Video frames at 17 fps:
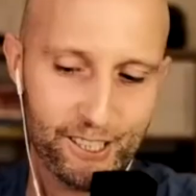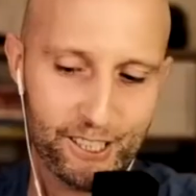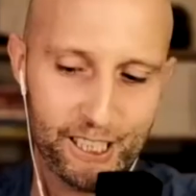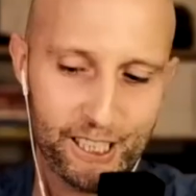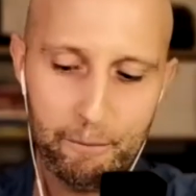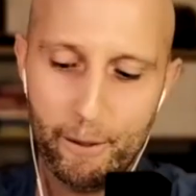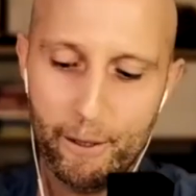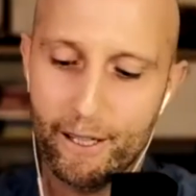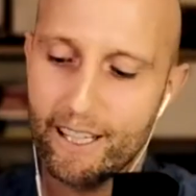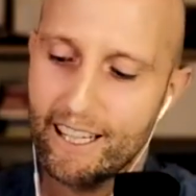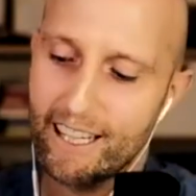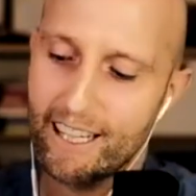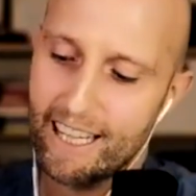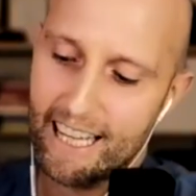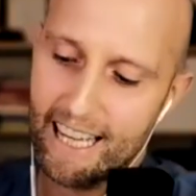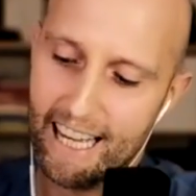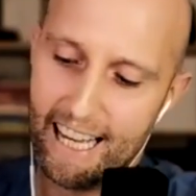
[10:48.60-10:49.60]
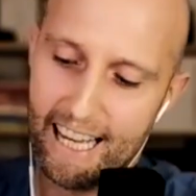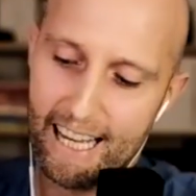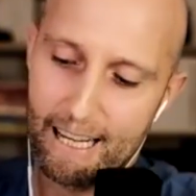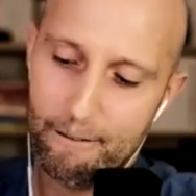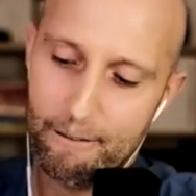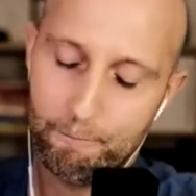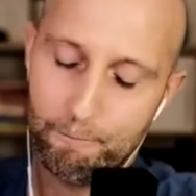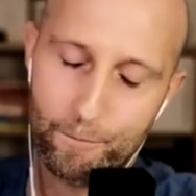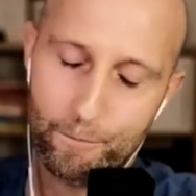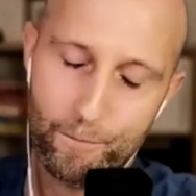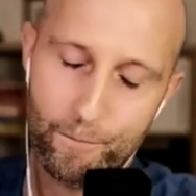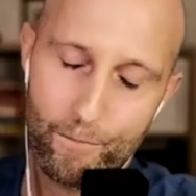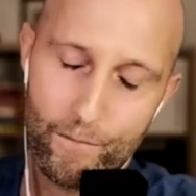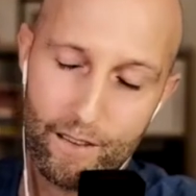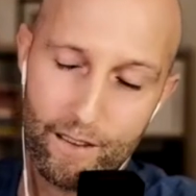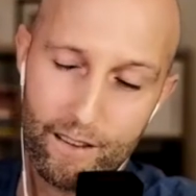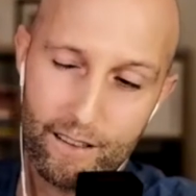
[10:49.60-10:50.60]
cheap um,
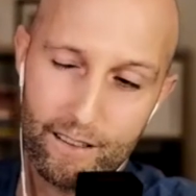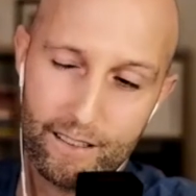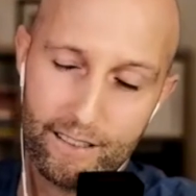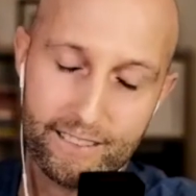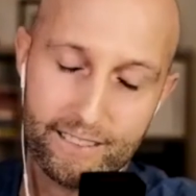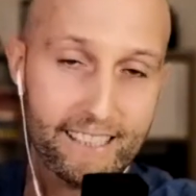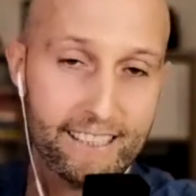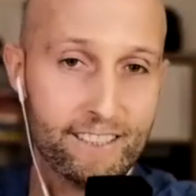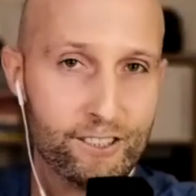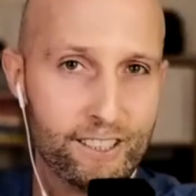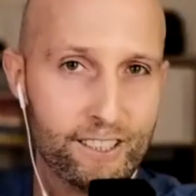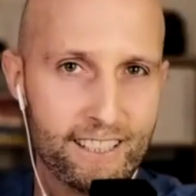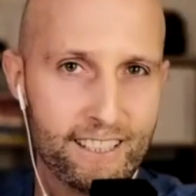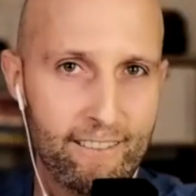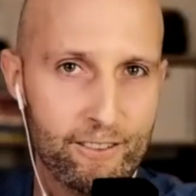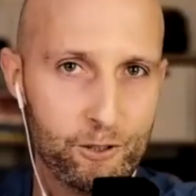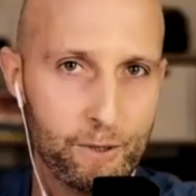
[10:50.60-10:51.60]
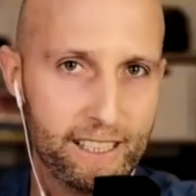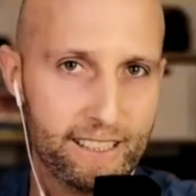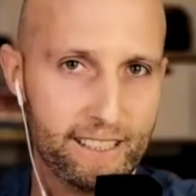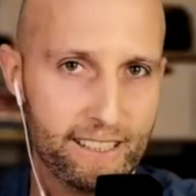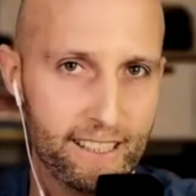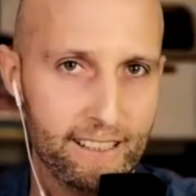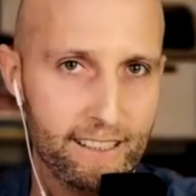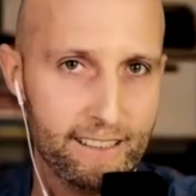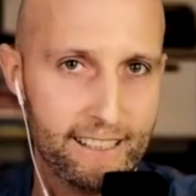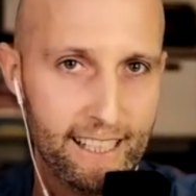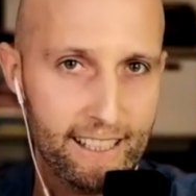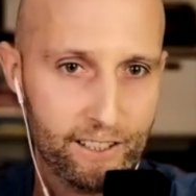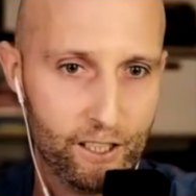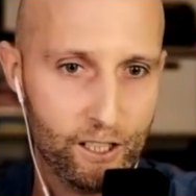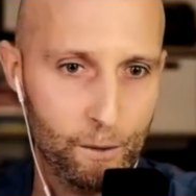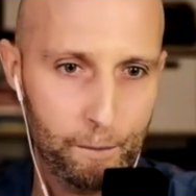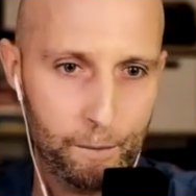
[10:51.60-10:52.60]
six to seven weeks in,
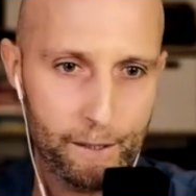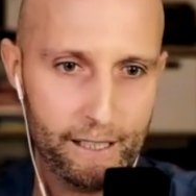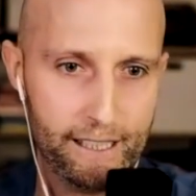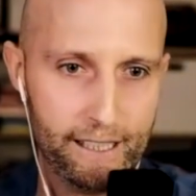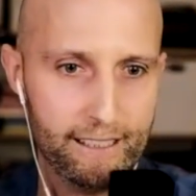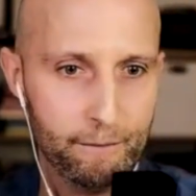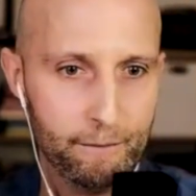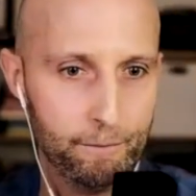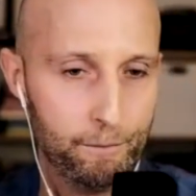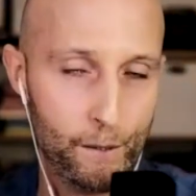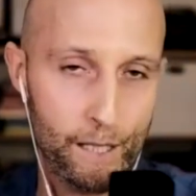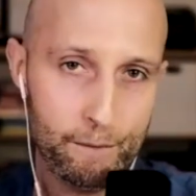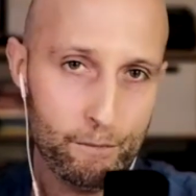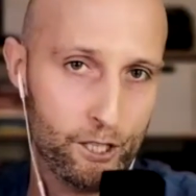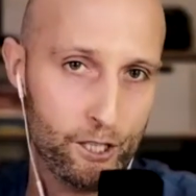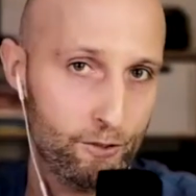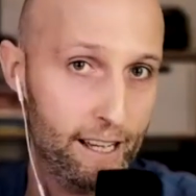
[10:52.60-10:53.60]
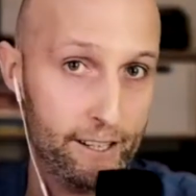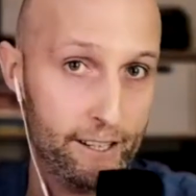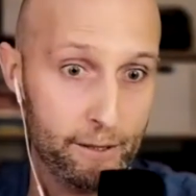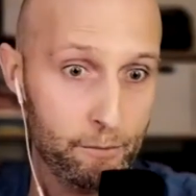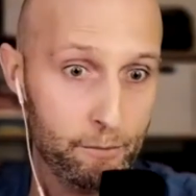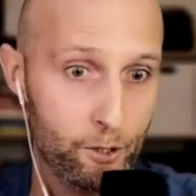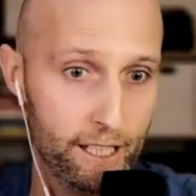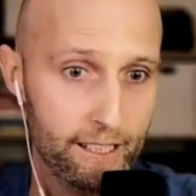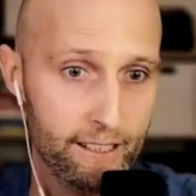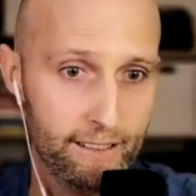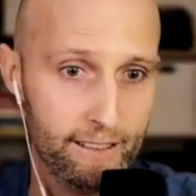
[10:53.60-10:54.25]
that company pretty much ran out of money.